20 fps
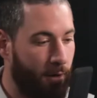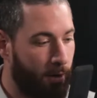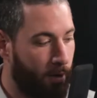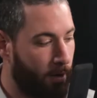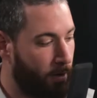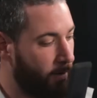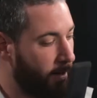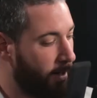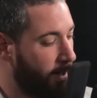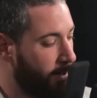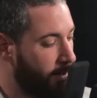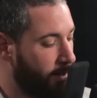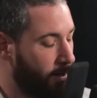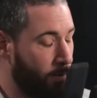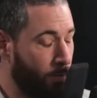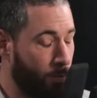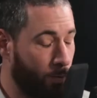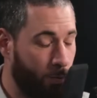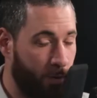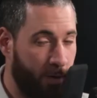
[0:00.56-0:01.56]
All right,
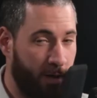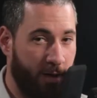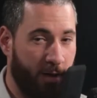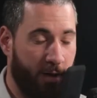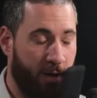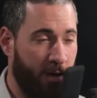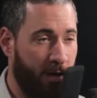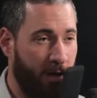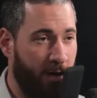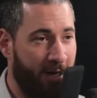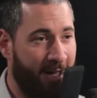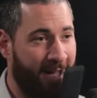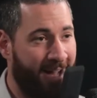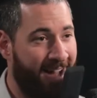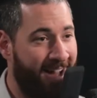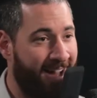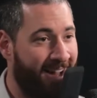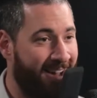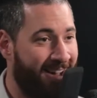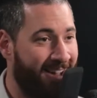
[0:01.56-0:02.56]
and we are
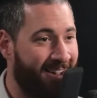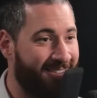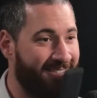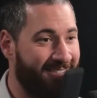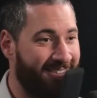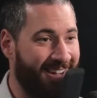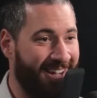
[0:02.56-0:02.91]
live. Ooh.